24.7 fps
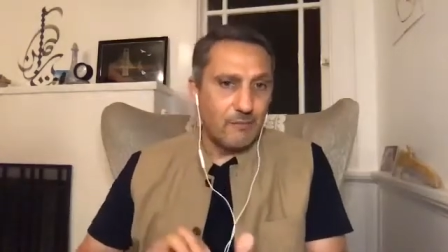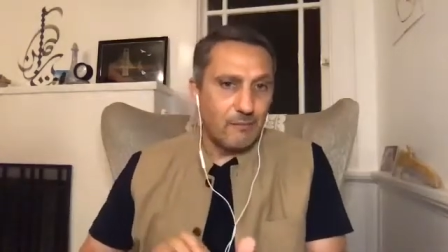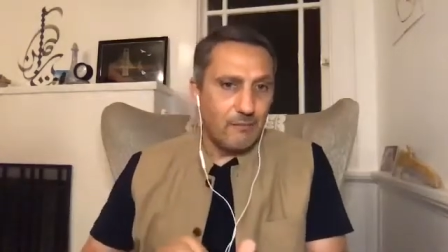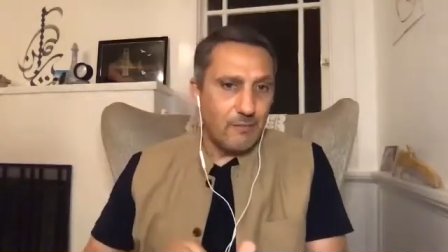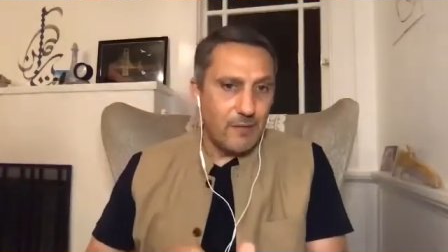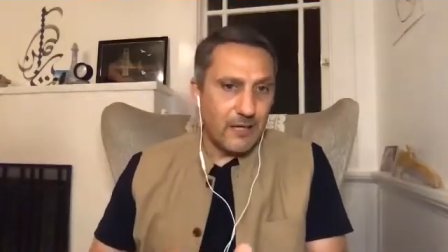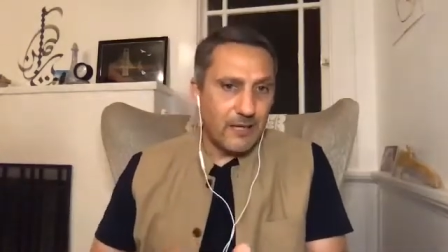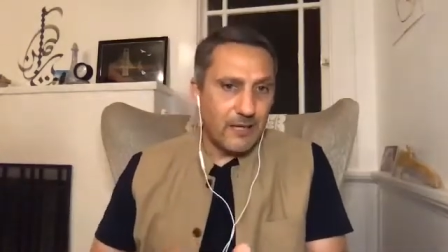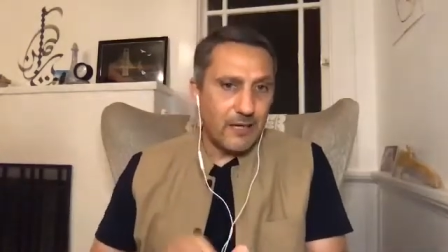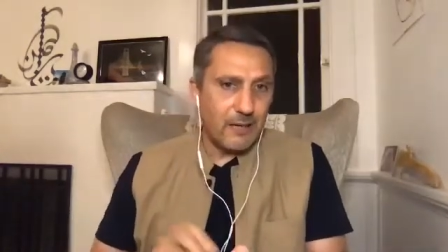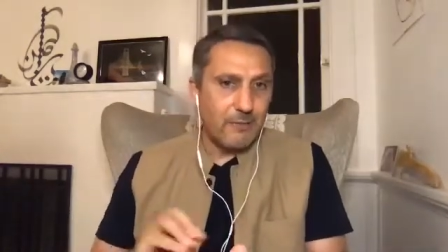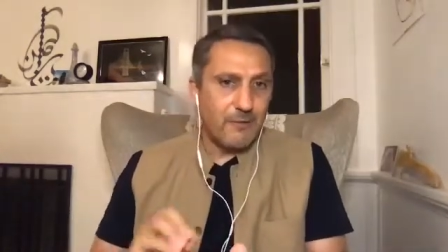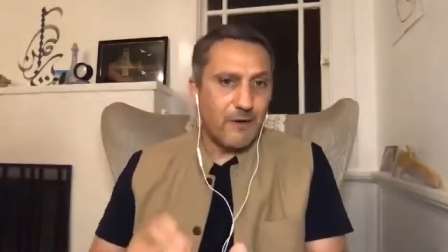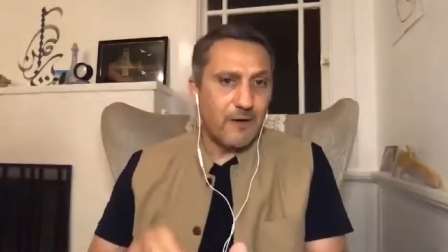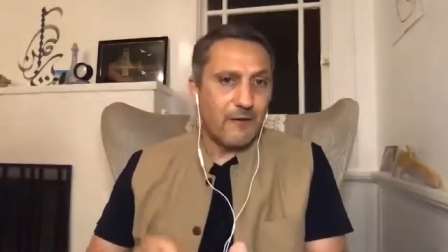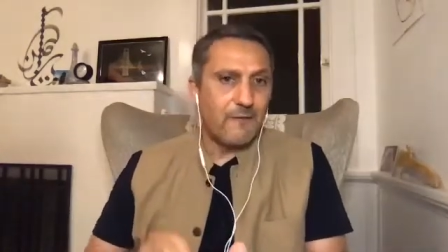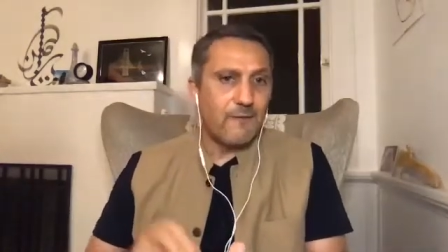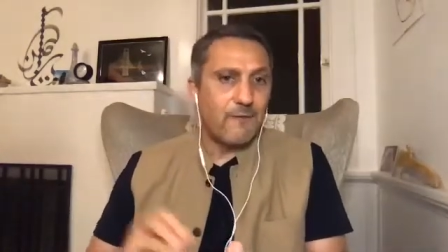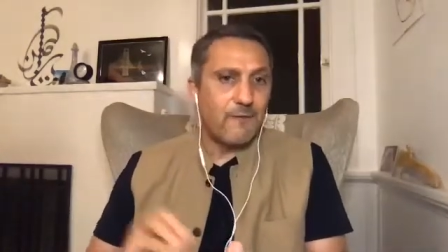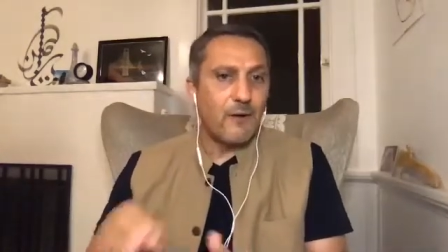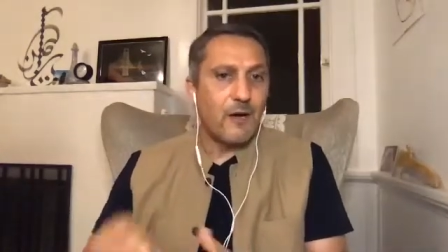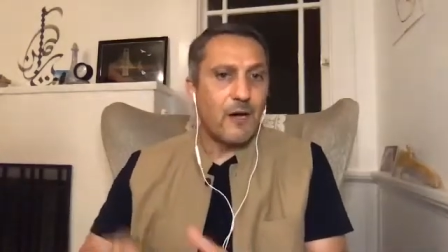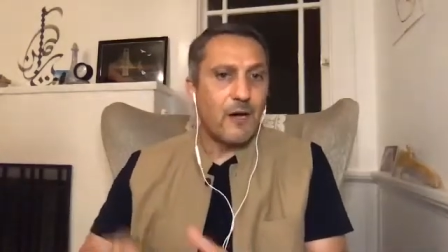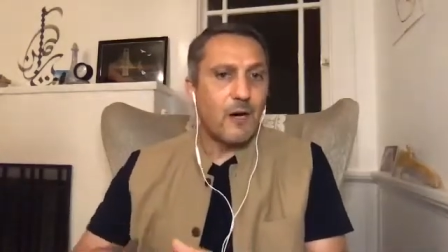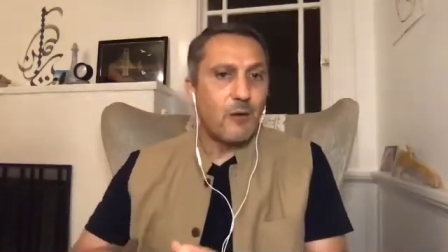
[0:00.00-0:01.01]
becoming
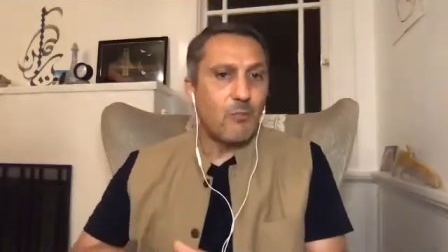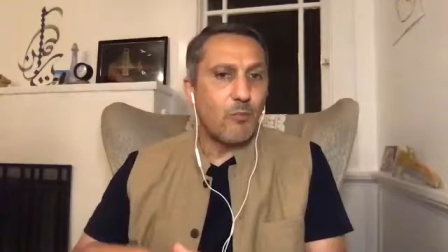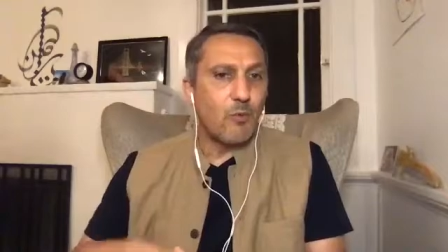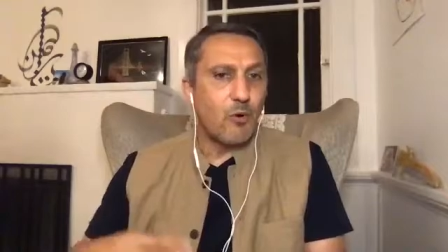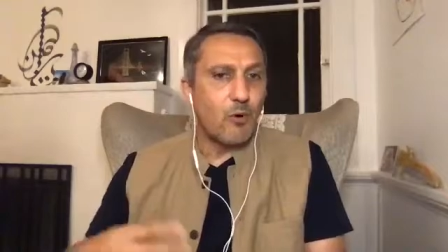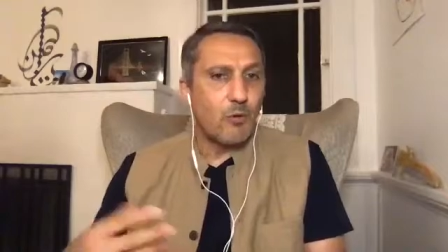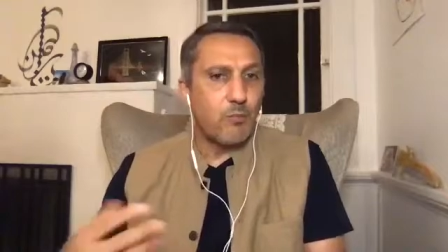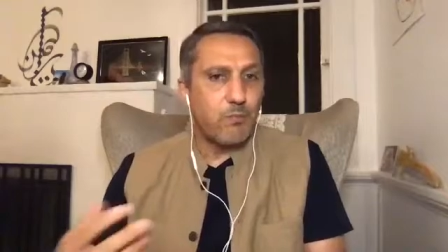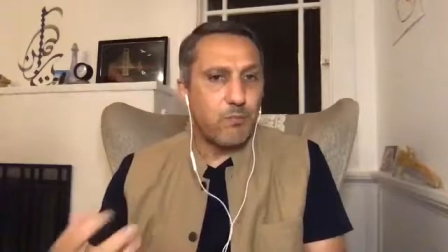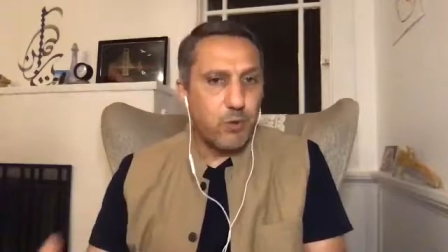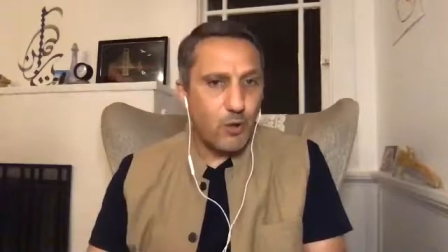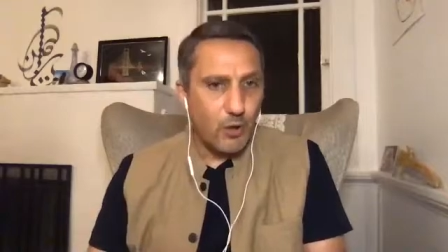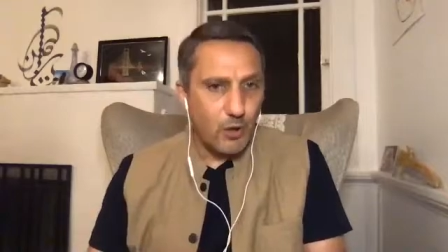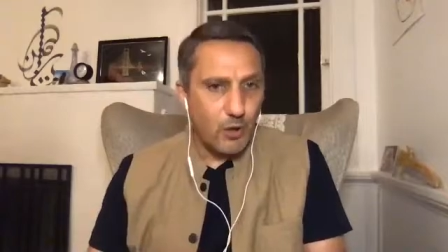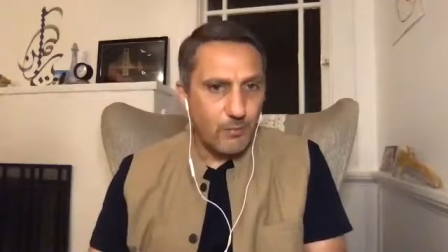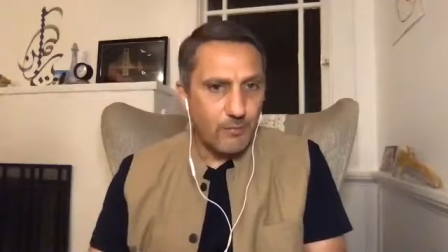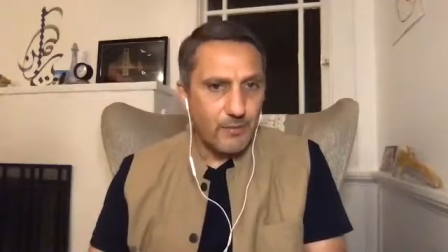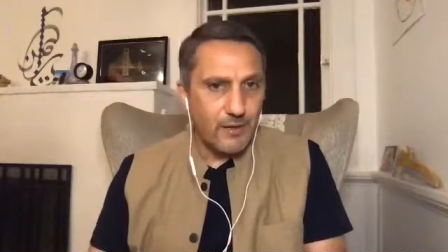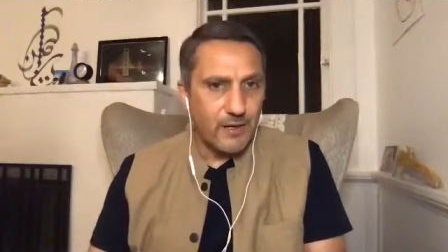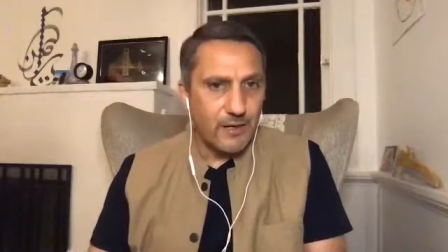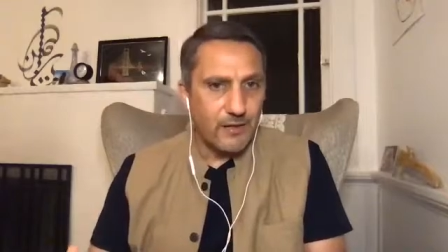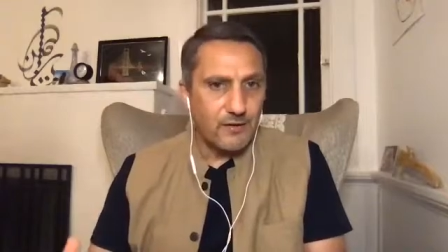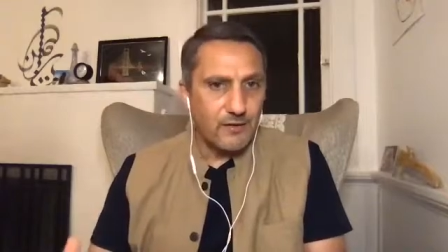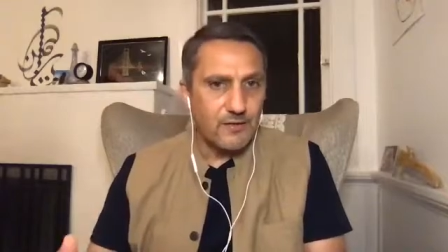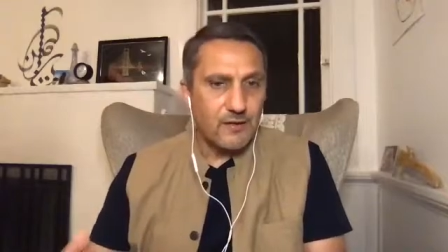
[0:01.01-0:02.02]
far more
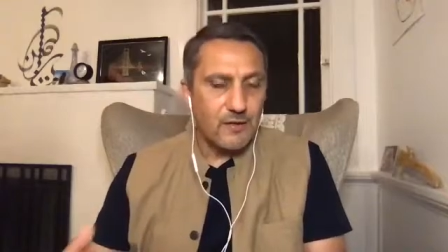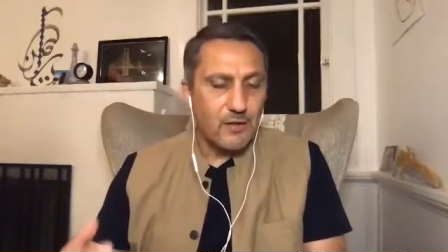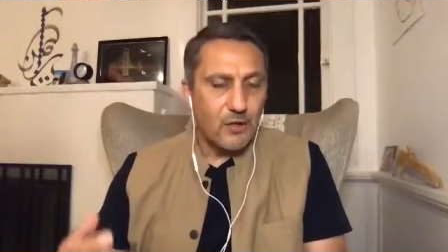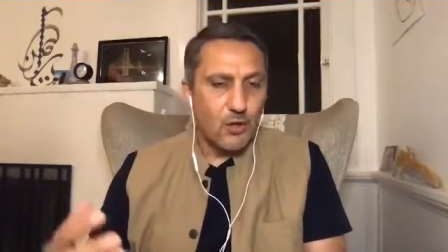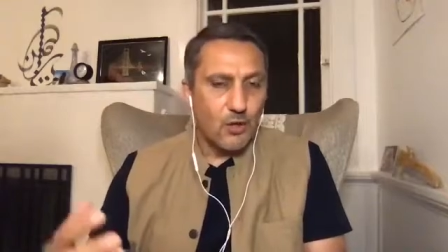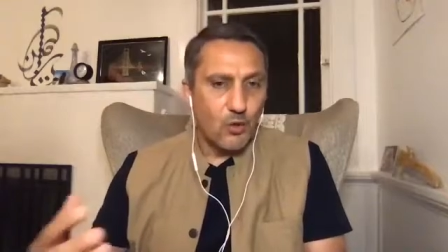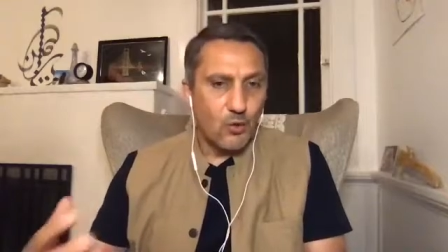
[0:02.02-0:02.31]
permanent